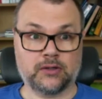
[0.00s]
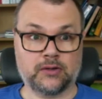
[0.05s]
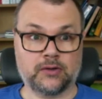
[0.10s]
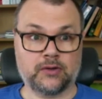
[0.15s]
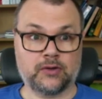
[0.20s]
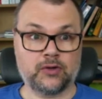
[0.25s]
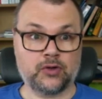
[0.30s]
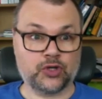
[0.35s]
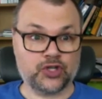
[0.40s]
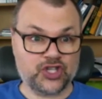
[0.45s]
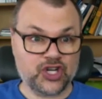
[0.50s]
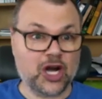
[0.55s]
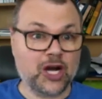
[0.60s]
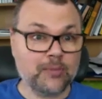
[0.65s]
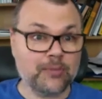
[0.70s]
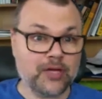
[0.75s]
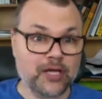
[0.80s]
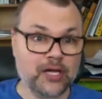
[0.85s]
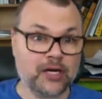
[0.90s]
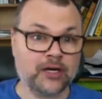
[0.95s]
Your
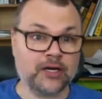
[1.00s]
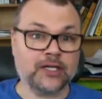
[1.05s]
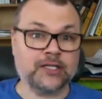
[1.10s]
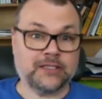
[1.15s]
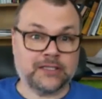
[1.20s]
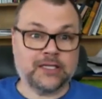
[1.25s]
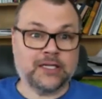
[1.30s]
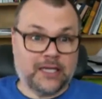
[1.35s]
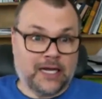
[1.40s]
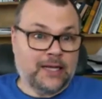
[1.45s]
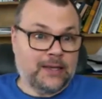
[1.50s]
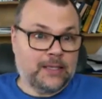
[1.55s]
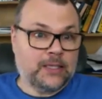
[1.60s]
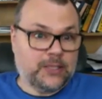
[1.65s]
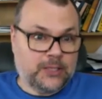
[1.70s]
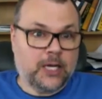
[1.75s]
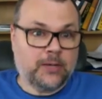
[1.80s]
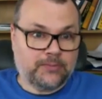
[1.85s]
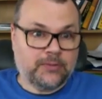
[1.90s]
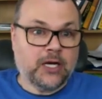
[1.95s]
job here is to get the
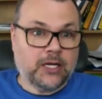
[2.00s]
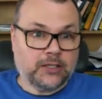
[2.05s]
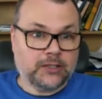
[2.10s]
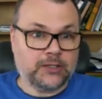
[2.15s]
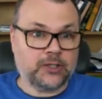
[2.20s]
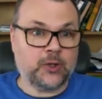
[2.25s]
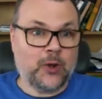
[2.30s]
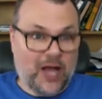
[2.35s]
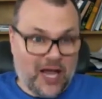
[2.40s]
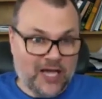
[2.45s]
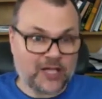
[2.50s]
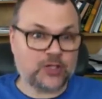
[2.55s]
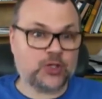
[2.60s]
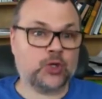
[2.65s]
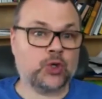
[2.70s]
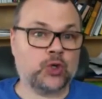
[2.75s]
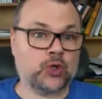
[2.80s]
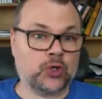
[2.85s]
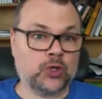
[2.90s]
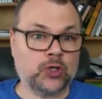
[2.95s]
job done, to
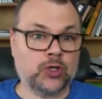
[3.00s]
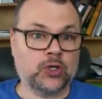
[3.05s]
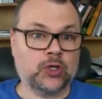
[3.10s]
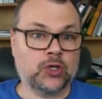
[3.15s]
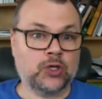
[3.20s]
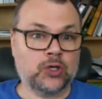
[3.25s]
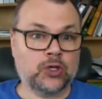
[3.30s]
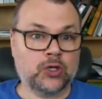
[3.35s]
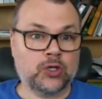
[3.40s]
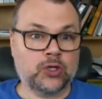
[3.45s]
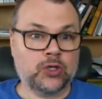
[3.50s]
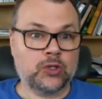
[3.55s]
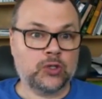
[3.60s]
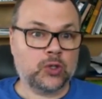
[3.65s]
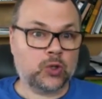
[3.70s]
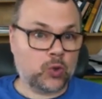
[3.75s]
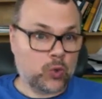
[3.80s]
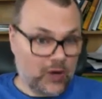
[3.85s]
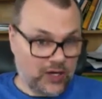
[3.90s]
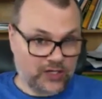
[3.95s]
answer the
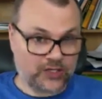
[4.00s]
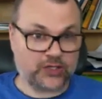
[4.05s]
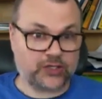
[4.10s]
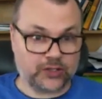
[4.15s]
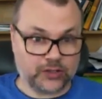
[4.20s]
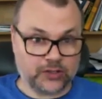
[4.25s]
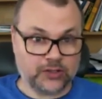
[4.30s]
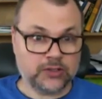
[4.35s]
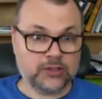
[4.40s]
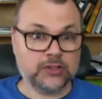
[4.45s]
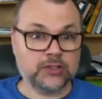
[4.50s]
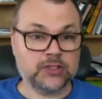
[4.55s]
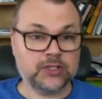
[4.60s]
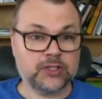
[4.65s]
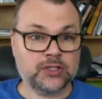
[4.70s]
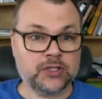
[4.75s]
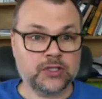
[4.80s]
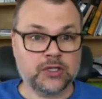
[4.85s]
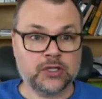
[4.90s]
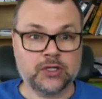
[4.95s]
questions,
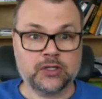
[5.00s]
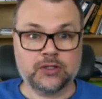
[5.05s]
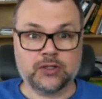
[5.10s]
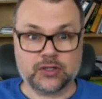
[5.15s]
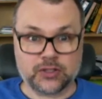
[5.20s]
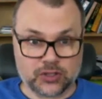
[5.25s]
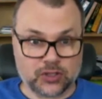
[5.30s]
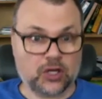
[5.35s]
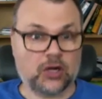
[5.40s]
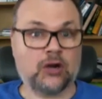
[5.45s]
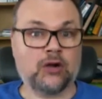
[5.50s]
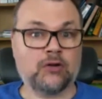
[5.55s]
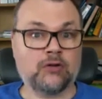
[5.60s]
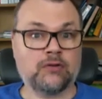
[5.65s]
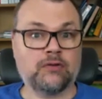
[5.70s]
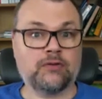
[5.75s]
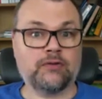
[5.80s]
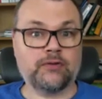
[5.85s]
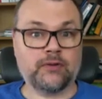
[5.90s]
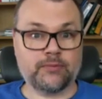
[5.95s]
to
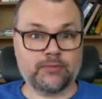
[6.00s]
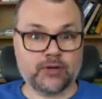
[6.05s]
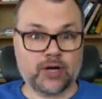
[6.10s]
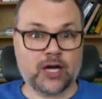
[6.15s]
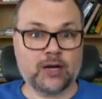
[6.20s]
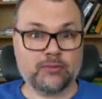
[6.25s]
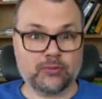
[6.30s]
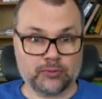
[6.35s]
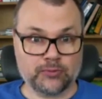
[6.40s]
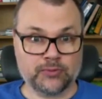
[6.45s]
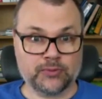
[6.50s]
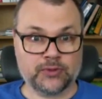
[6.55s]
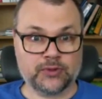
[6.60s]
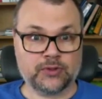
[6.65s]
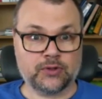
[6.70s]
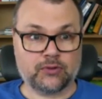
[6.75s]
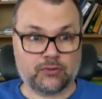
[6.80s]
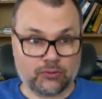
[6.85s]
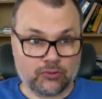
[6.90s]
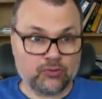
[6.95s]
solve the problems
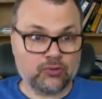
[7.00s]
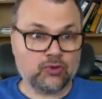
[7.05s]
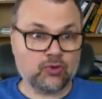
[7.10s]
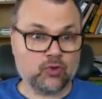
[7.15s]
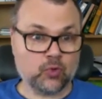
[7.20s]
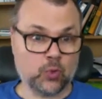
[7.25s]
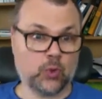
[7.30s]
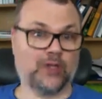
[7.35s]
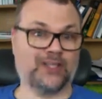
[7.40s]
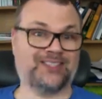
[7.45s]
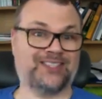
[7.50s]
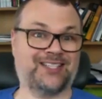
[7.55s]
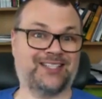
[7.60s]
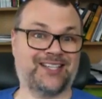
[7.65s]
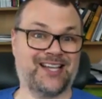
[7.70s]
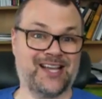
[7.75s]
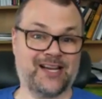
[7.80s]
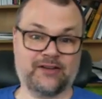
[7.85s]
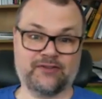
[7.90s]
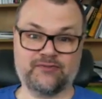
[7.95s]
through
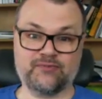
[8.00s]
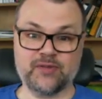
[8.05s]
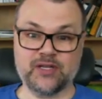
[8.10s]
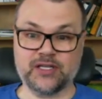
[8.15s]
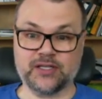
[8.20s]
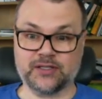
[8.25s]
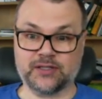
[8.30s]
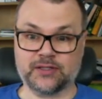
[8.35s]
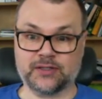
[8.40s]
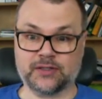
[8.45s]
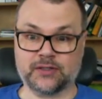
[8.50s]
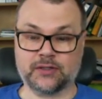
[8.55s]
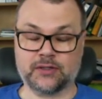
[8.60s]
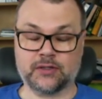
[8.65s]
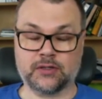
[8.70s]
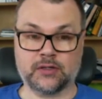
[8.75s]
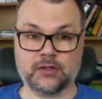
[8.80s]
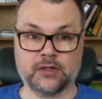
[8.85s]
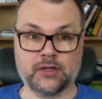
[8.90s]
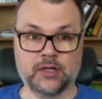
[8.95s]
quantitative means.
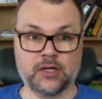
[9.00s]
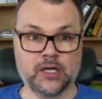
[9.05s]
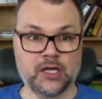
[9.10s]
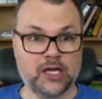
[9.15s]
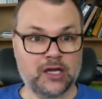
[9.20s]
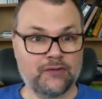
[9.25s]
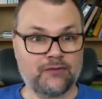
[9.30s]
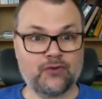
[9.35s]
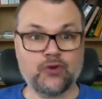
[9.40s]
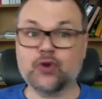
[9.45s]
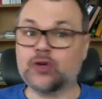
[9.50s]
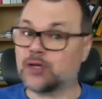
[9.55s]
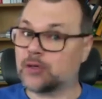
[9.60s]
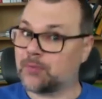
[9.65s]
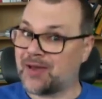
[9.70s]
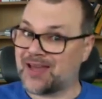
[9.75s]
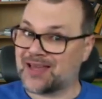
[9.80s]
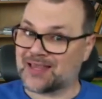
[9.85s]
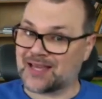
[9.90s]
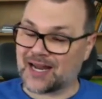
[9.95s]
If you can
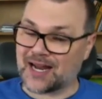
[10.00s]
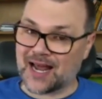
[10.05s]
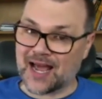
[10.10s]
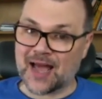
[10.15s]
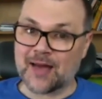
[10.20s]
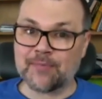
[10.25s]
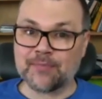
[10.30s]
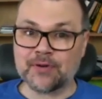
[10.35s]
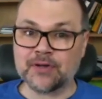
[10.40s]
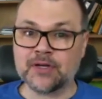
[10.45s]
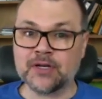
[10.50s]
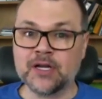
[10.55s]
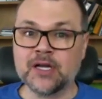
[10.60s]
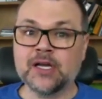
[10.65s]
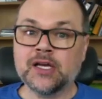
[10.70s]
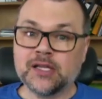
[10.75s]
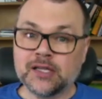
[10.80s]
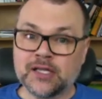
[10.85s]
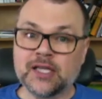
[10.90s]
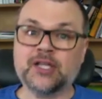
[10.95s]
make that happen,
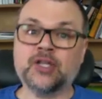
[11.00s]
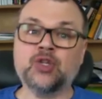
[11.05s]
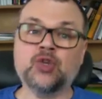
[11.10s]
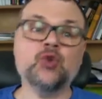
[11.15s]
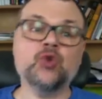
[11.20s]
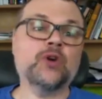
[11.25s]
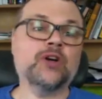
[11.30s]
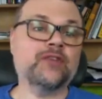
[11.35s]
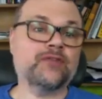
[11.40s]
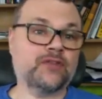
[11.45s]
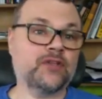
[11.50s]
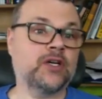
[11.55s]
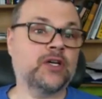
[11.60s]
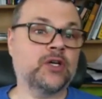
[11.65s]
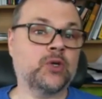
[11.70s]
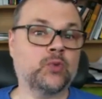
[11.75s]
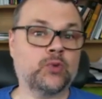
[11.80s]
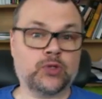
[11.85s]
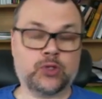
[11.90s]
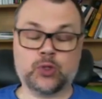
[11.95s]
then you have
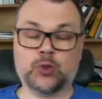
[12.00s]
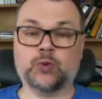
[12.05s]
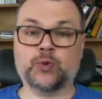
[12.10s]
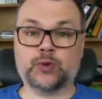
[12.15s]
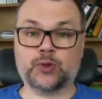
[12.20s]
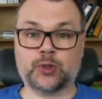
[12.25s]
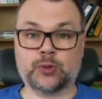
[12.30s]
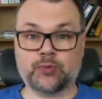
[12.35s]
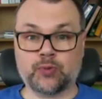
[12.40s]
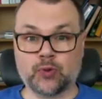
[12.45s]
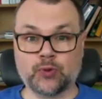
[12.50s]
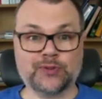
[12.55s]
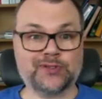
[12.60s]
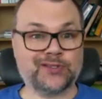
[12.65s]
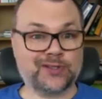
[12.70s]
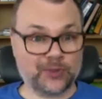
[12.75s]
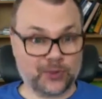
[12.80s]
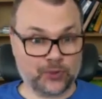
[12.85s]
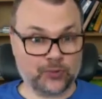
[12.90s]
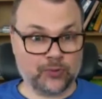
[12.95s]
done what you were supposed
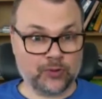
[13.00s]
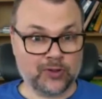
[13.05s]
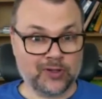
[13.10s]
to do.